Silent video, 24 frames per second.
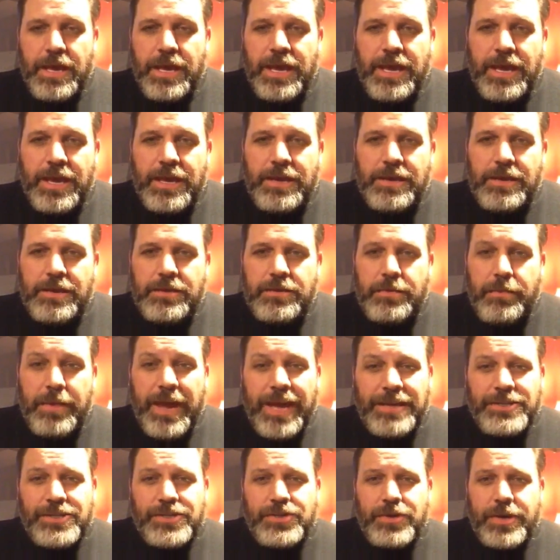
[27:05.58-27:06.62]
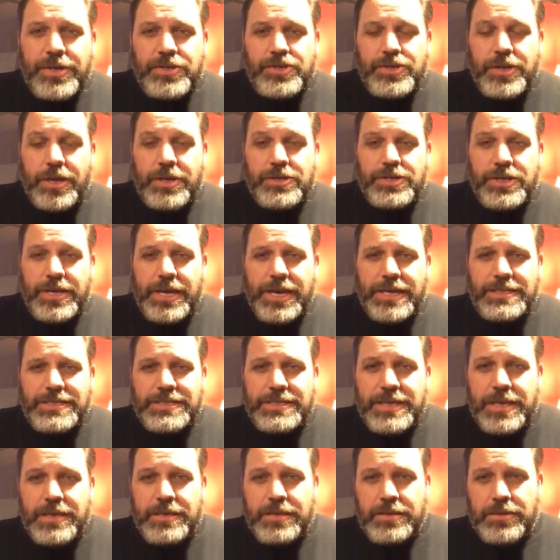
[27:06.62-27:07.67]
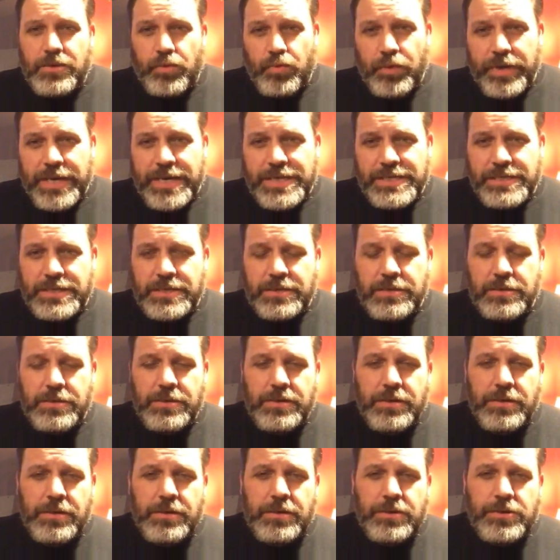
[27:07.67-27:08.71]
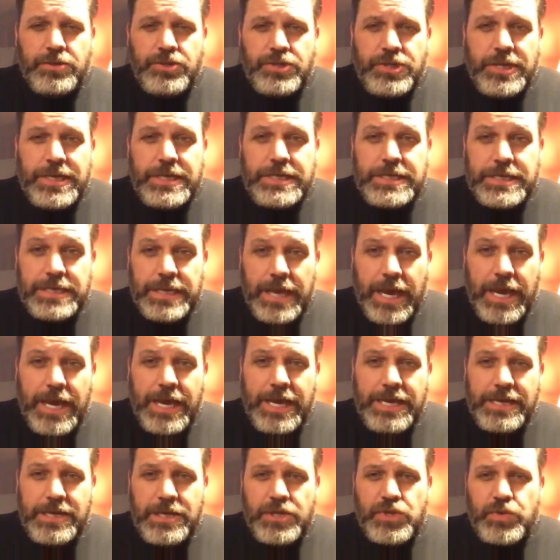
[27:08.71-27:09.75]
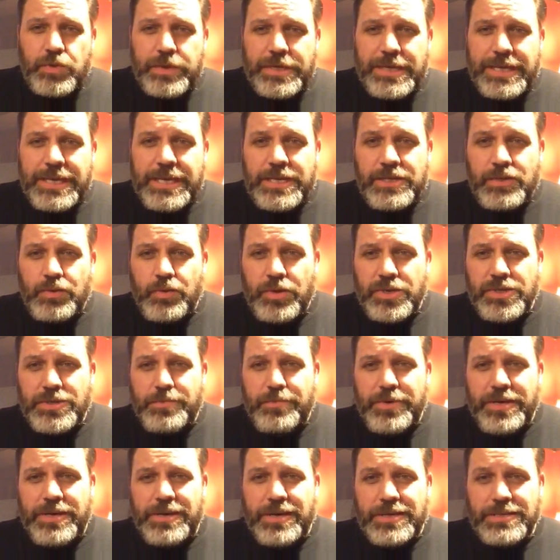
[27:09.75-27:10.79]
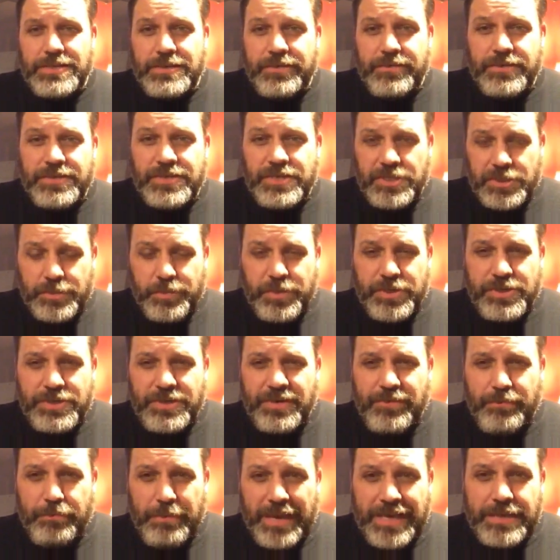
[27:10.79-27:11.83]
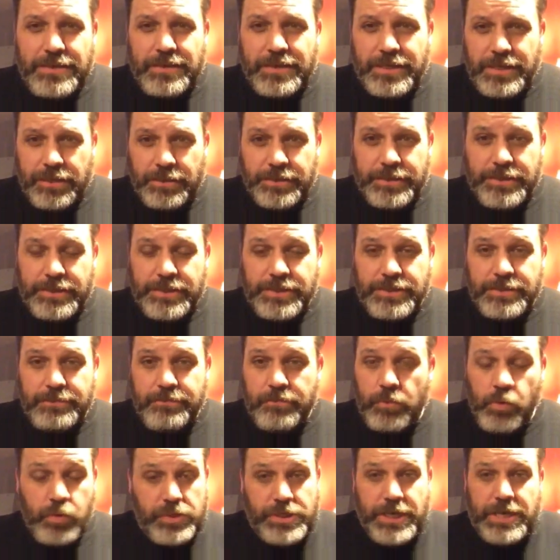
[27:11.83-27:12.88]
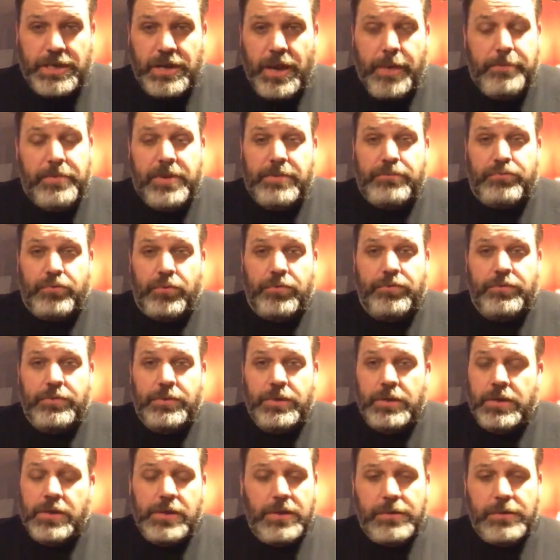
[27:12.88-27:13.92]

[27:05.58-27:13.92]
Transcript: And the magistrate judge had said that the reason she denied his release was because of a suspicion of mental illness, which had not been proven,